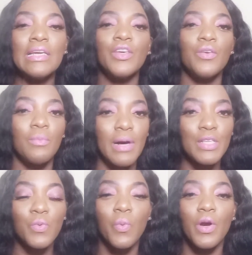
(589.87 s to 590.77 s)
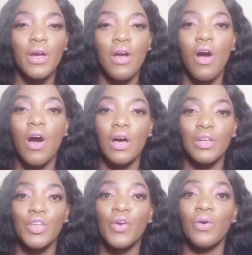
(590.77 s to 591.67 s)
You must work
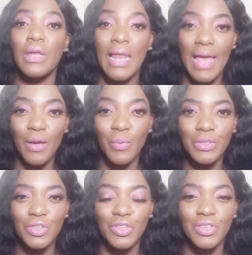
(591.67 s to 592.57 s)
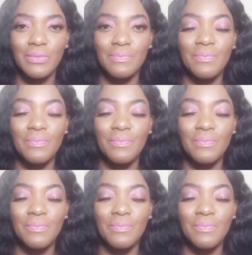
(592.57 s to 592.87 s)
on your language.